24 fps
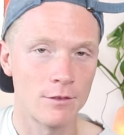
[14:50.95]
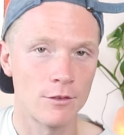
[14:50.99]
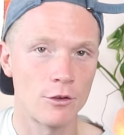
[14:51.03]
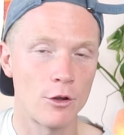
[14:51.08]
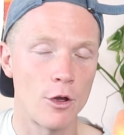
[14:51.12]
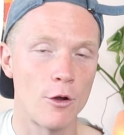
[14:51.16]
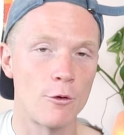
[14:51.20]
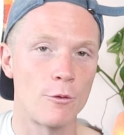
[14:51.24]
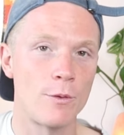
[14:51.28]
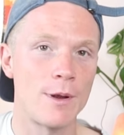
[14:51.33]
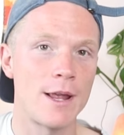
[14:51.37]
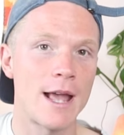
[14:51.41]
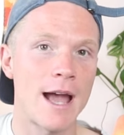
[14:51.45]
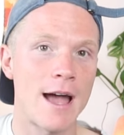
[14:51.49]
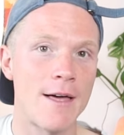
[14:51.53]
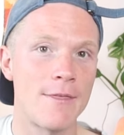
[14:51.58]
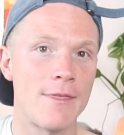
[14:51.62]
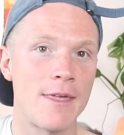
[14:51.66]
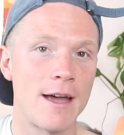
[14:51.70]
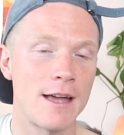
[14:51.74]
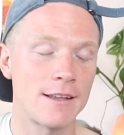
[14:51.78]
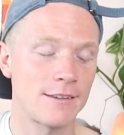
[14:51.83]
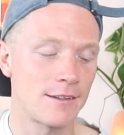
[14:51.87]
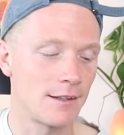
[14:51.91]
So if we
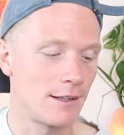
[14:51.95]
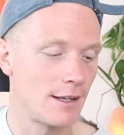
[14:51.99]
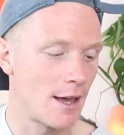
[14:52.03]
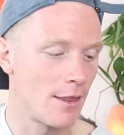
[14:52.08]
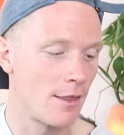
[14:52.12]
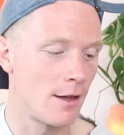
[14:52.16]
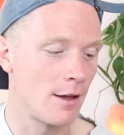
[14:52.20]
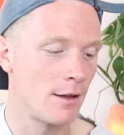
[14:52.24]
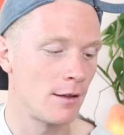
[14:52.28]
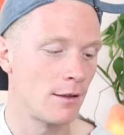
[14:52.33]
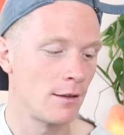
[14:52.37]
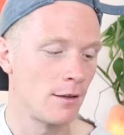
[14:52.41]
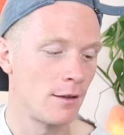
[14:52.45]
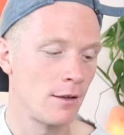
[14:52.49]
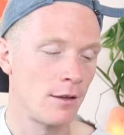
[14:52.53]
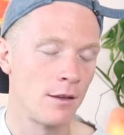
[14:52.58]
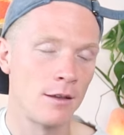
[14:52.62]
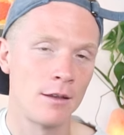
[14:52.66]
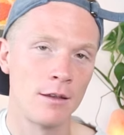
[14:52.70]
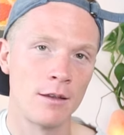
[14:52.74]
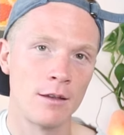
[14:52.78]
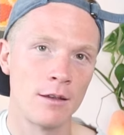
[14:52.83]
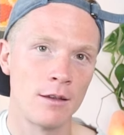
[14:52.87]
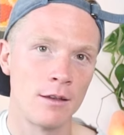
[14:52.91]
add that together,
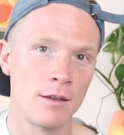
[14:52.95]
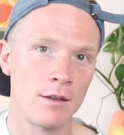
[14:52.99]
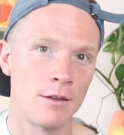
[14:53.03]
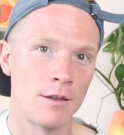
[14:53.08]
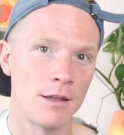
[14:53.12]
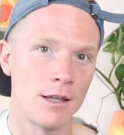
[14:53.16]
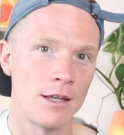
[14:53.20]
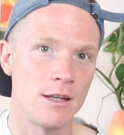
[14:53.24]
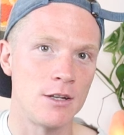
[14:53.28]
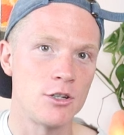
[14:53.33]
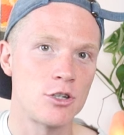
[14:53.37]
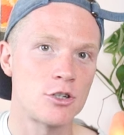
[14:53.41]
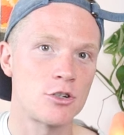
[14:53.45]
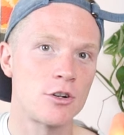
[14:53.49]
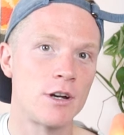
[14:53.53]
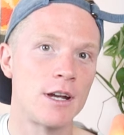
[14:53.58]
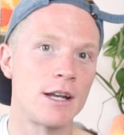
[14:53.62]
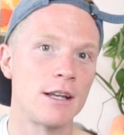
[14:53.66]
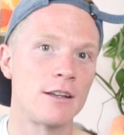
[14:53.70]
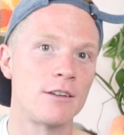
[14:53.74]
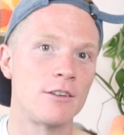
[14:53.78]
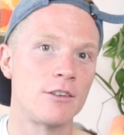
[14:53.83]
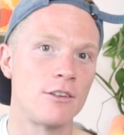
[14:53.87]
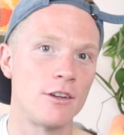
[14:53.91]
E
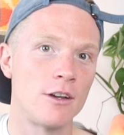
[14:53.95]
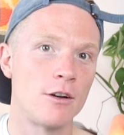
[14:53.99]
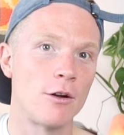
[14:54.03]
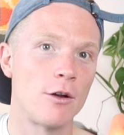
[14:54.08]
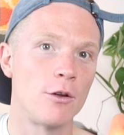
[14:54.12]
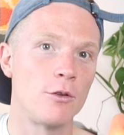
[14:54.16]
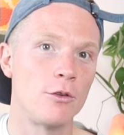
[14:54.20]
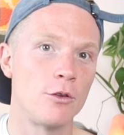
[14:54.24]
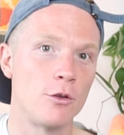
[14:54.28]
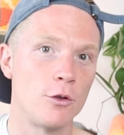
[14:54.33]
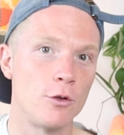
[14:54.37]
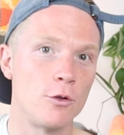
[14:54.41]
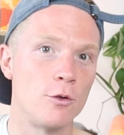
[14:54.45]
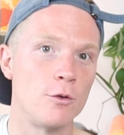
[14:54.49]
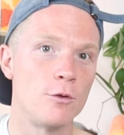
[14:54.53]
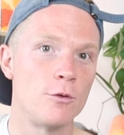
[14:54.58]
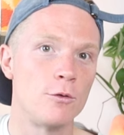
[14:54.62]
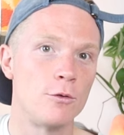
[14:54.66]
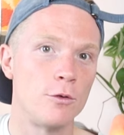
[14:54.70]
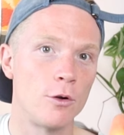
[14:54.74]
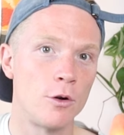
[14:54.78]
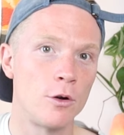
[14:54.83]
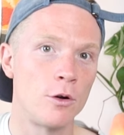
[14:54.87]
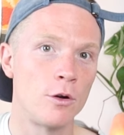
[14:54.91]
string 0,
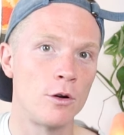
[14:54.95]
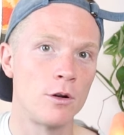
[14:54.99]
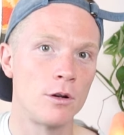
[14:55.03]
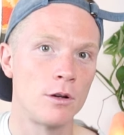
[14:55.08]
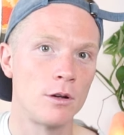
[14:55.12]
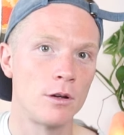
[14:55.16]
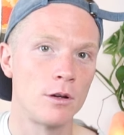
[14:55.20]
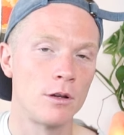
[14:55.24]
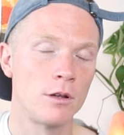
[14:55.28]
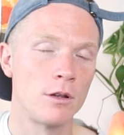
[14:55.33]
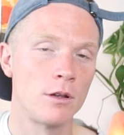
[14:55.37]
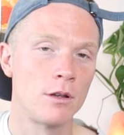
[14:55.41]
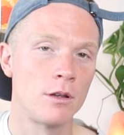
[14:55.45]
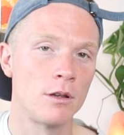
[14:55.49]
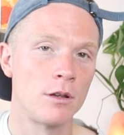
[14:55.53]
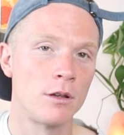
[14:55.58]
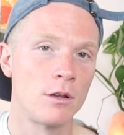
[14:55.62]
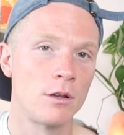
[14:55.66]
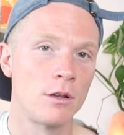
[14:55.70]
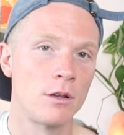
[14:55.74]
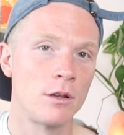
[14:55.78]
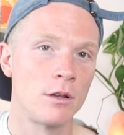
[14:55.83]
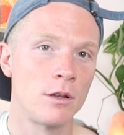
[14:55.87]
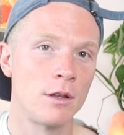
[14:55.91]
2,
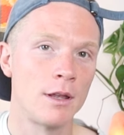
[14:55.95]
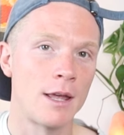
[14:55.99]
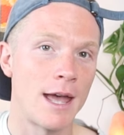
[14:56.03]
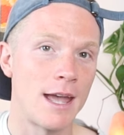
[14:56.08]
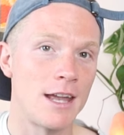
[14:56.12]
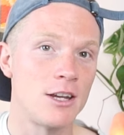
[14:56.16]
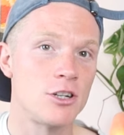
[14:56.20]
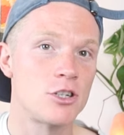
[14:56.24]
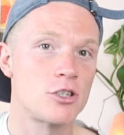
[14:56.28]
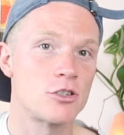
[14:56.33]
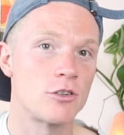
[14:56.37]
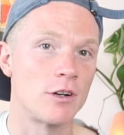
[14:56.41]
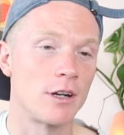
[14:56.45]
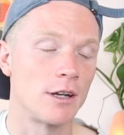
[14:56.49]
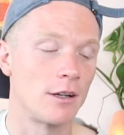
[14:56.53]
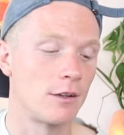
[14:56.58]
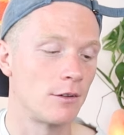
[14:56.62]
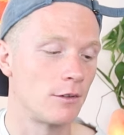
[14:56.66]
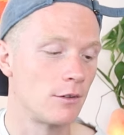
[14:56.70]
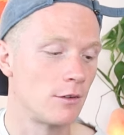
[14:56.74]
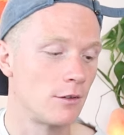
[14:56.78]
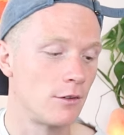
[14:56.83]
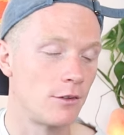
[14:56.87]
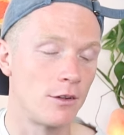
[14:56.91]
4, A
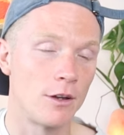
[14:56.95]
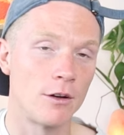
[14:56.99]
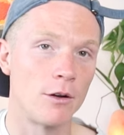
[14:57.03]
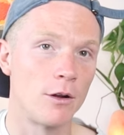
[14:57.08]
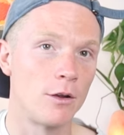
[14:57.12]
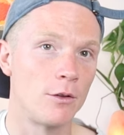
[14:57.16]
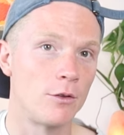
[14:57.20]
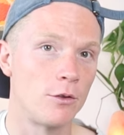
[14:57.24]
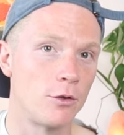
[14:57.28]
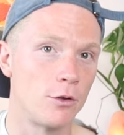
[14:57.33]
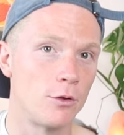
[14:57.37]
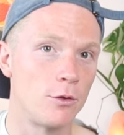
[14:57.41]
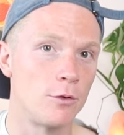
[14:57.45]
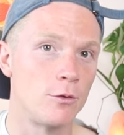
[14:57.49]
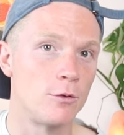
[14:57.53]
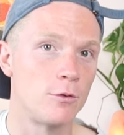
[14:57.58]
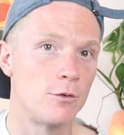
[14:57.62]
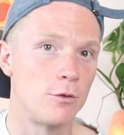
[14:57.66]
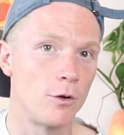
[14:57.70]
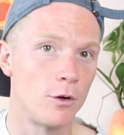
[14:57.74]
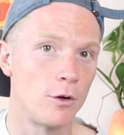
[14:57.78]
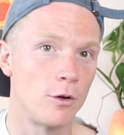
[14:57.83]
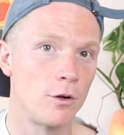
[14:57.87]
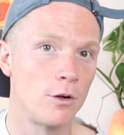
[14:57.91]
string 0,
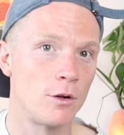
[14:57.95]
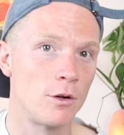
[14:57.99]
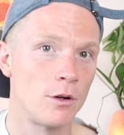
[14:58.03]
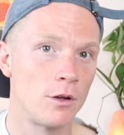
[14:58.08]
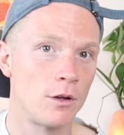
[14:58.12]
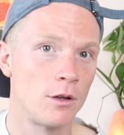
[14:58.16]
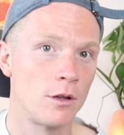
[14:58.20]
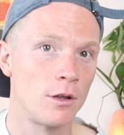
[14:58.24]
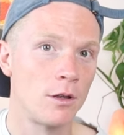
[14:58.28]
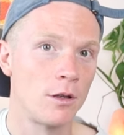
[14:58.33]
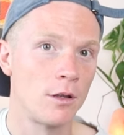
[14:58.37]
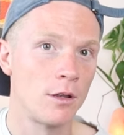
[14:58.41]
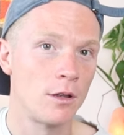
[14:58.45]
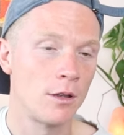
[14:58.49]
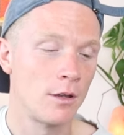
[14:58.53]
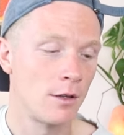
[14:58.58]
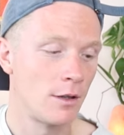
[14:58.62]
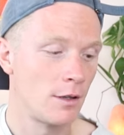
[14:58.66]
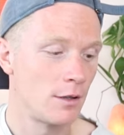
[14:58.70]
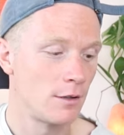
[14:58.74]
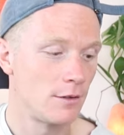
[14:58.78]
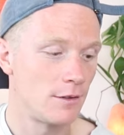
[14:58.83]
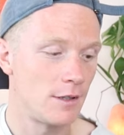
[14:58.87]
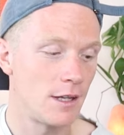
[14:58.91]
2,
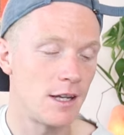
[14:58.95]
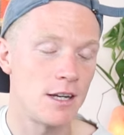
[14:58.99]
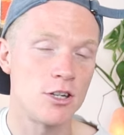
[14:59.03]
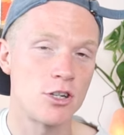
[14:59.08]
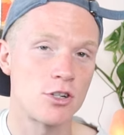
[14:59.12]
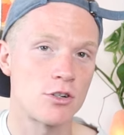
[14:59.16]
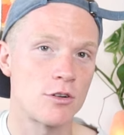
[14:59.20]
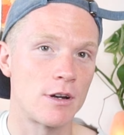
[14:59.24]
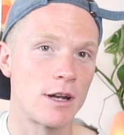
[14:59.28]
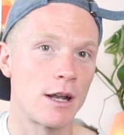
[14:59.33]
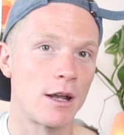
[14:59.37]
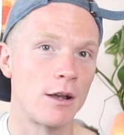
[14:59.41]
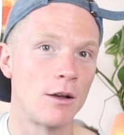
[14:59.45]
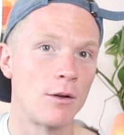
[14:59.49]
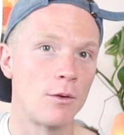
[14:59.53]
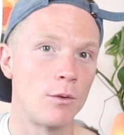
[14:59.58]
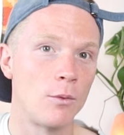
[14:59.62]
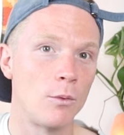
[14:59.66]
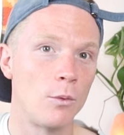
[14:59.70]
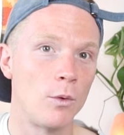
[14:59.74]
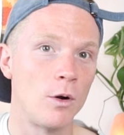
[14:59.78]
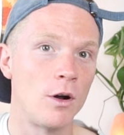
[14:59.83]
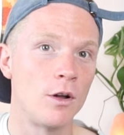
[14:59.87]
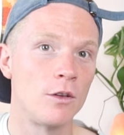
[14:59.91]
4, D string
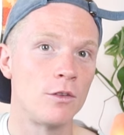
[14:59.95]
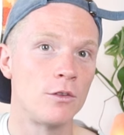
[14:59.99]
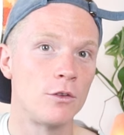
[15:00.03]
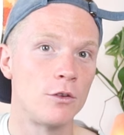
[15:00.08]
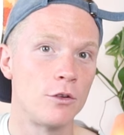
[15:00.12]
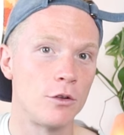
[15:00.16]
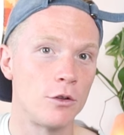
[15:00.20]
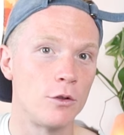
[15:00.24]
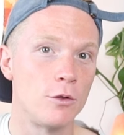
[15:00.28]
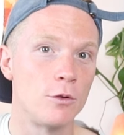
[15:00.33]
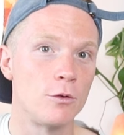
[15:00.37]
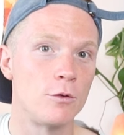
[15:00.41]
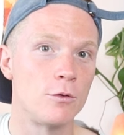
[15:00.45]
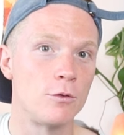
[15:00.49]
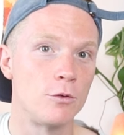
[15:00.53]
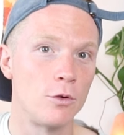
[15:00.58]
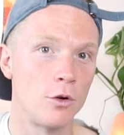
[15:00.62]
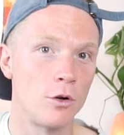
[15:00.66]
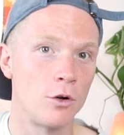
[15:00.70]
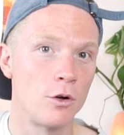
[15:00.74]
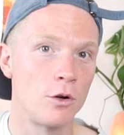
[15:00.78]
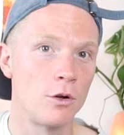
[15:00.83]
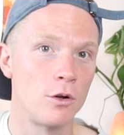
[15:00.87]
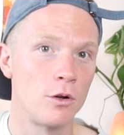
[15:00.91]
1, 2,
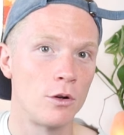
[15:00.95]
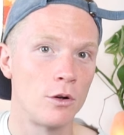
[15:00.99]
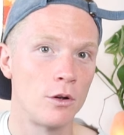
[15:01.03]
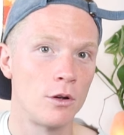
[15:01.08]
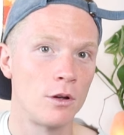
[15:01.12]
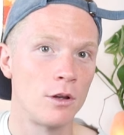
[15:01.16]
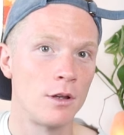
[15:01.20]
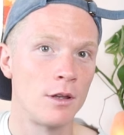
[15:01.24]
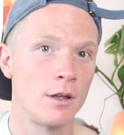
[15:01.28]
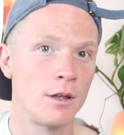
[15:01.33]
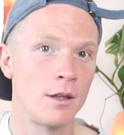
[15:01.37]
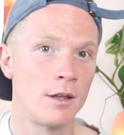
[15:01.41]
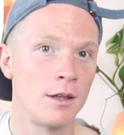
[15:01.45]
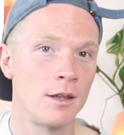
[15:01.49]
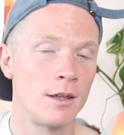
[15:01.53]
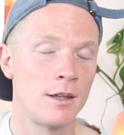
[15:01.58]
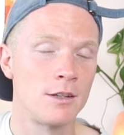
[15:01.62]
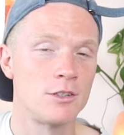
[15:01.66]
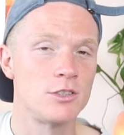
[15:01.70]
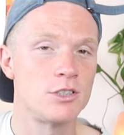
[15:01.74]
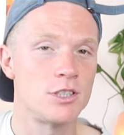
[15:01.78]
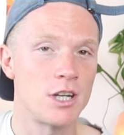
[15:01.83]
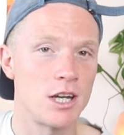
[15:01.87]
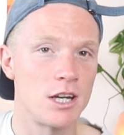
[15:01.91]

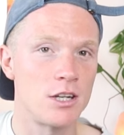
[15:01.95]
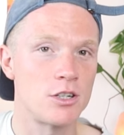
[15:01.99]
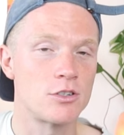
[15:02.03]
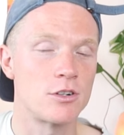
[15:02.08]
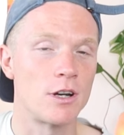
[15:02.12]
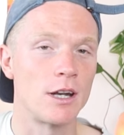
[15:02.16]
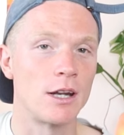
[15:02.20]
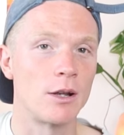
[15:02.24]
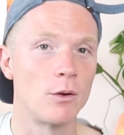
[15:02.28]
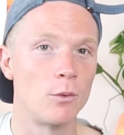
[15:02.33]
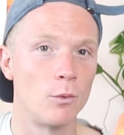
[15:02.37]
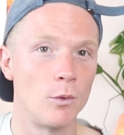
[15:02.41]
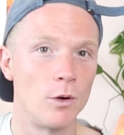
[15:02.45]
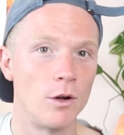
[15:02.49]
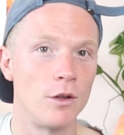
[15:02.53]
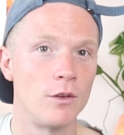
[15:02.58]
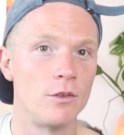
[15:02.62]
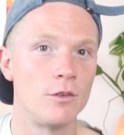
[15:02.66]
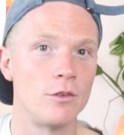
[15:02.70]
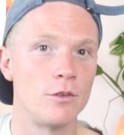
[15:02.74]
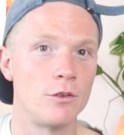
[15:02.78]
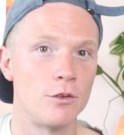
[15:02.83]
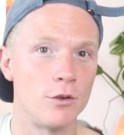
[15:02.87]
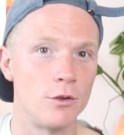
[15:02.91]
4, G string
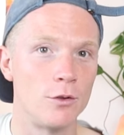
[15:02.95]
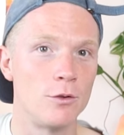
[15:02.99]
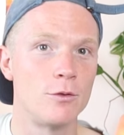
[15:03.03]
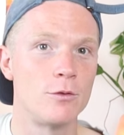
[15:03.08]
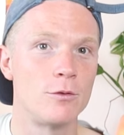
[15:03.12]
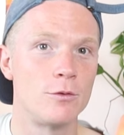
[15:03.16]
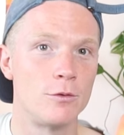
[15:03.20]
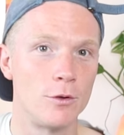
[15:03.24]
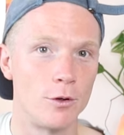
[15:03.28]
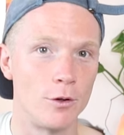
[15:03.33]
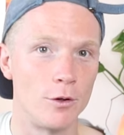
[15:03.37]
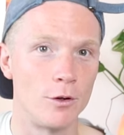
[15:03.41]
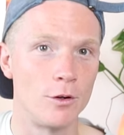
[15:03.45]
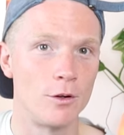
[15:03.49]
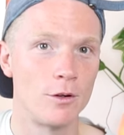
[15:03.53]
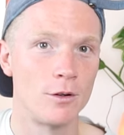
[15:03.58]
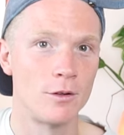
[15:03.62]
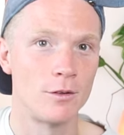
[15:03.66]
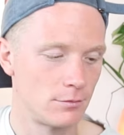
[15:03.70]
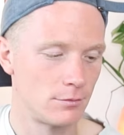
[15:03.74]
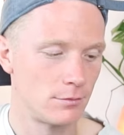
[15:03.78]
1, 2, 4.